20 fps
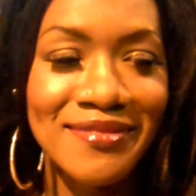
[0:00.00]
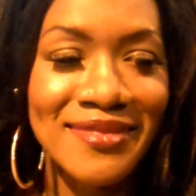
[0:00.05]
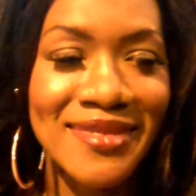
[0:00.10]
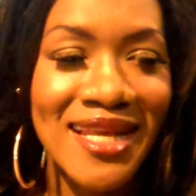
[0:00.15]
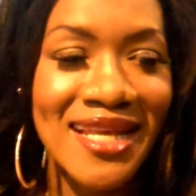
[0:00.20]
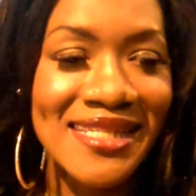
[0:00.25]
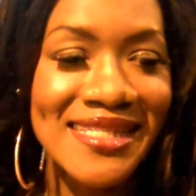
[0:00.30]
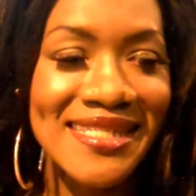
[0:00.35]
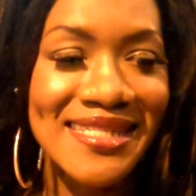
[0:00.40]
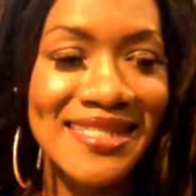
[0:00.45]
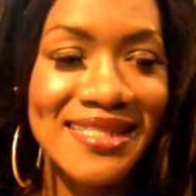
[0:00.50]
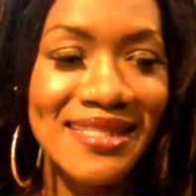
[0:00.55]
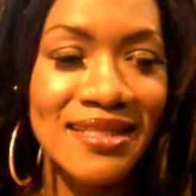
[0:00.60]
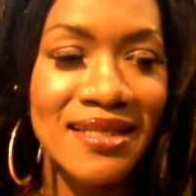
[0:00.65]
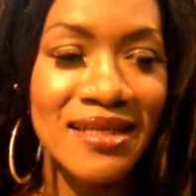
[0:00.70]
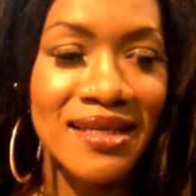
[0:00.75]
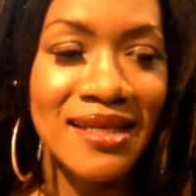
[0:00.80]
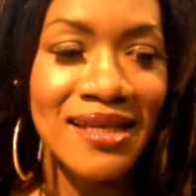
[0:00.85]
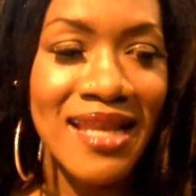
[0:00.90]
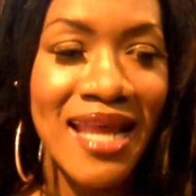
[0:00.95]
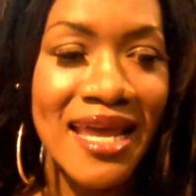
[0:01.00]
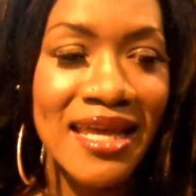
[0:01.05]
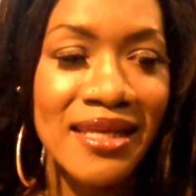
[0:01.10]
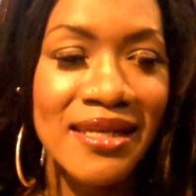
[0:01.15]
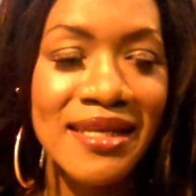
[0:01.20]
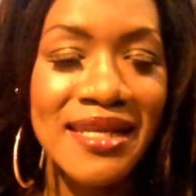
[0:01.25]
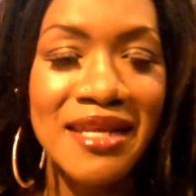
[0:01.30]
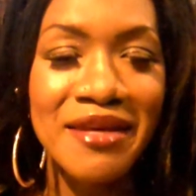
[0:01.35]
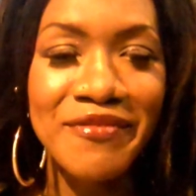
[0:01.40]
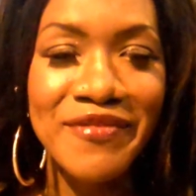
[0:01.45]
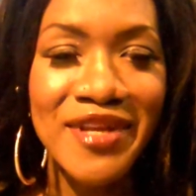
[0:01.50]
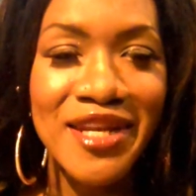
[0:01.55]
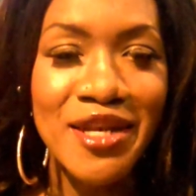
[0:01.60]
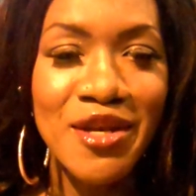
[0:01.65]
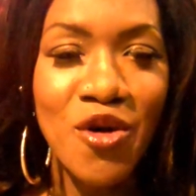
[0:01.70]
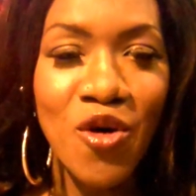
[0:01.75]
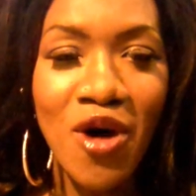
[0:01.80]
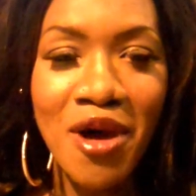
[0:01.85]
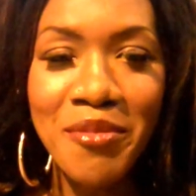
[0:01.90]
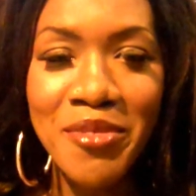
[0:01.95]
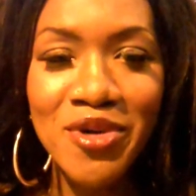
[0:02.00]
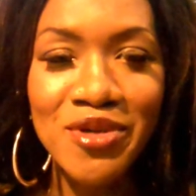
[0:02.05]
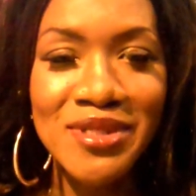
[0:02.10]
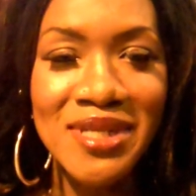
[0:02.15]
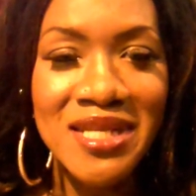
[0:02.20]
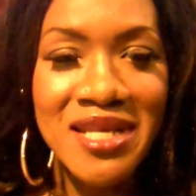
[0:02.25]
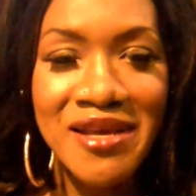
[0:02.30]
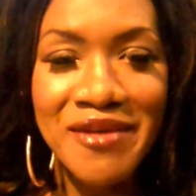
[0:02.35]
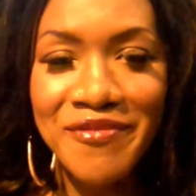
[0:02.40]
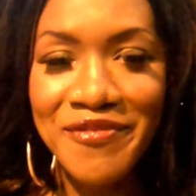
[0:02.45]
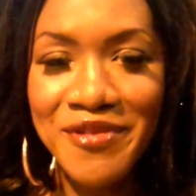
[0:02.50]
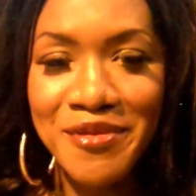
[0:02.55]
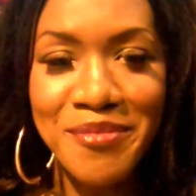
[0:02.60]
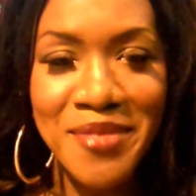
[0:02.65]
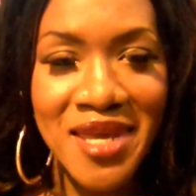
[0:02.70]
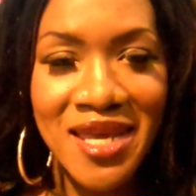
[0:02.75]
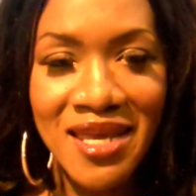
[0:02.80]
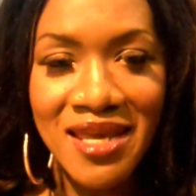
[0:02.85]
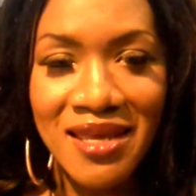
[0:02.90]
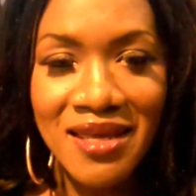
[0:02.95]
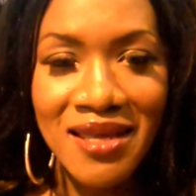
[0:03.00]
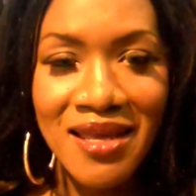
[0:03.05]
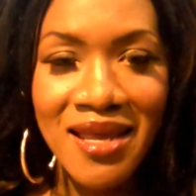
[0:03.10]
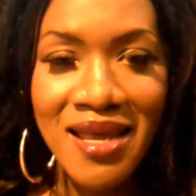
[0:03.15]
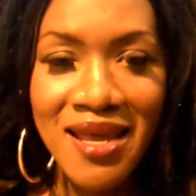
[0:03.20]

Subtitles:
That's like living normal there for me.